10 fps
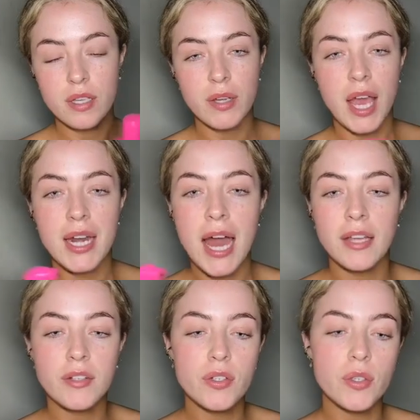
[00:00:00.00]
again,
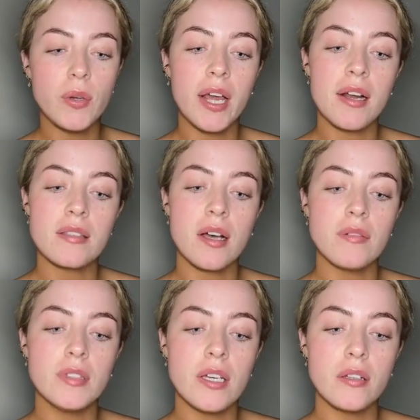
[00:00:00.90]
adding 2 layers
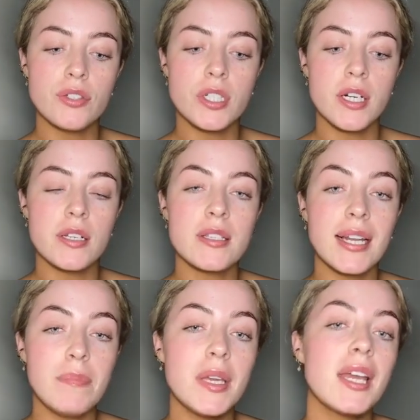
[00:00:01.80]
of the ultra dark,
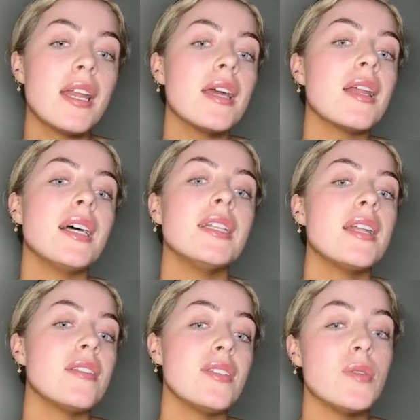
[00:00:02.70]
sleeping in it, and
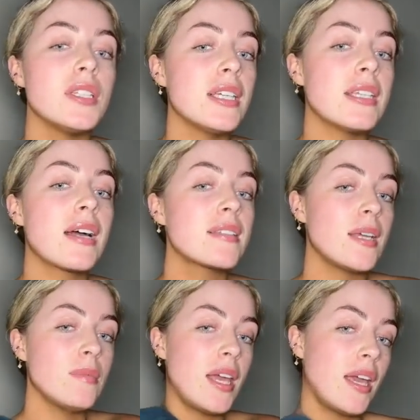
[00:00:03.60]
then doing the exact
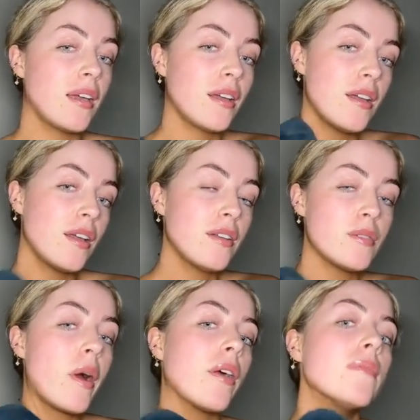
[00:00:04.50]
same thing
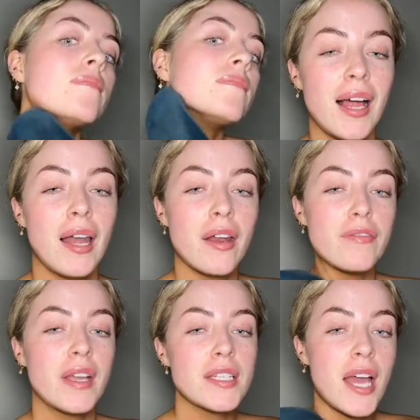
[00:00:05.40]
tomorrow. A lot of
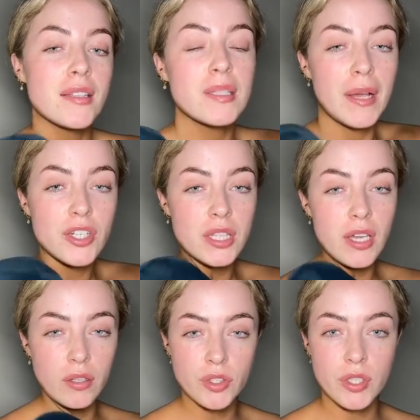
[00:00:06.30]
fake tans, especially the
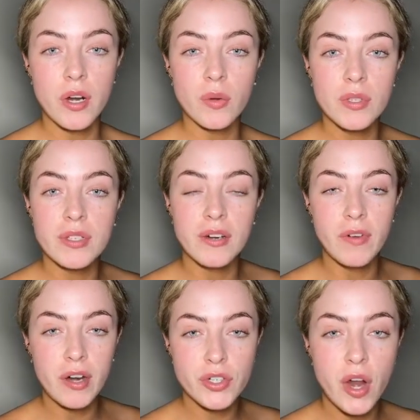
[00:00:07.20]
ultra dark ones, are
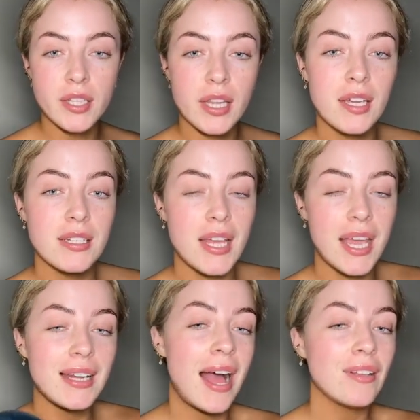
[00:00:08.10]
very drying. They
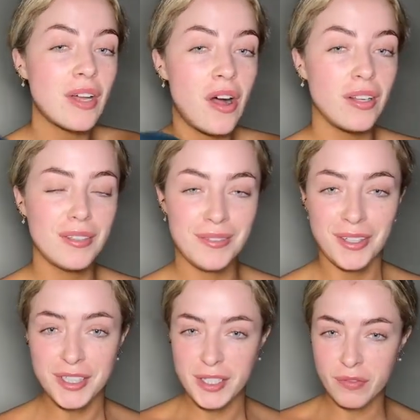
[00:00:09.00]
contain alcohol. Look
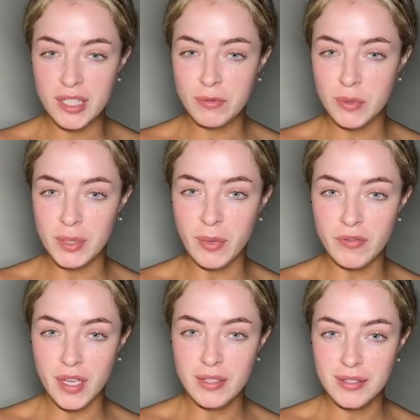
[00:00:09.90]
at the difference between my
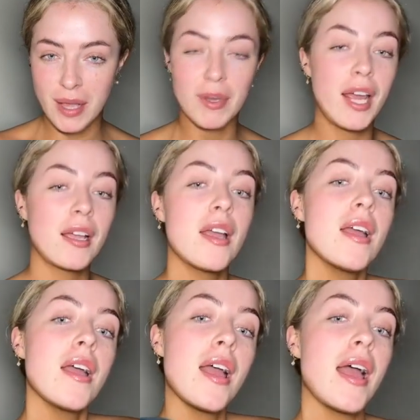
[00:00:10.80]
face and my neck.
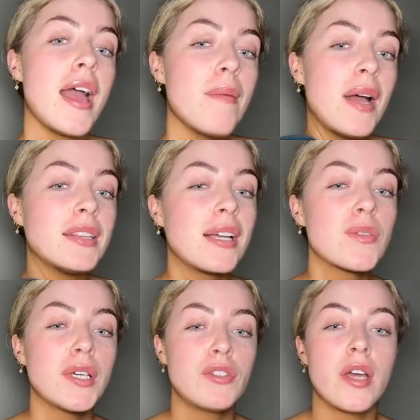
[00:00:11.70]
And that's
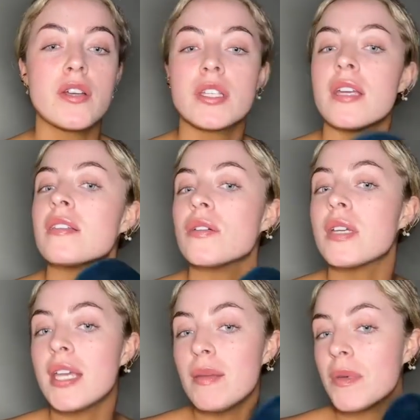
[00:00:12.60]
why they dry your skin. So
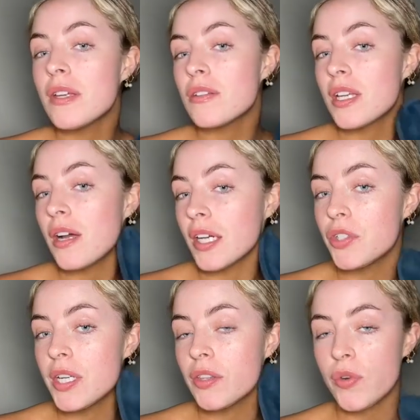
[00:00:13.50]
keeping your skin
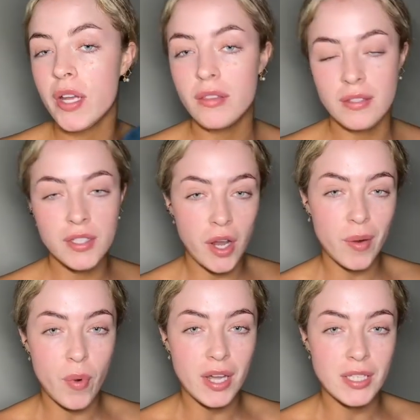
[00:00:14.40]
hydrated throughout this entire
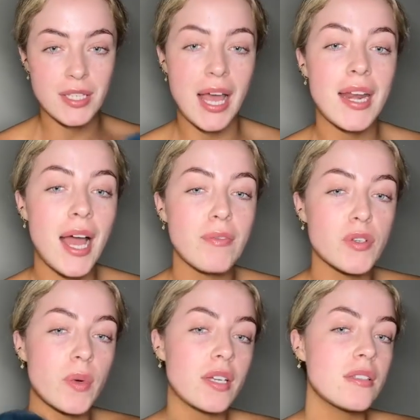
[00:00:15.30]
process and
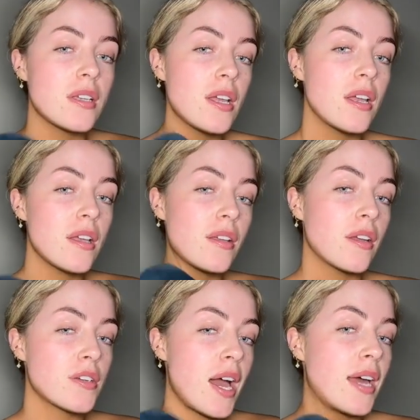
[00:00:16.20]
afterwards,
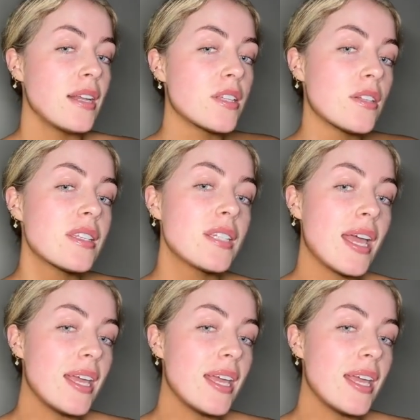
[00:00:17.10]
your tan is going to stay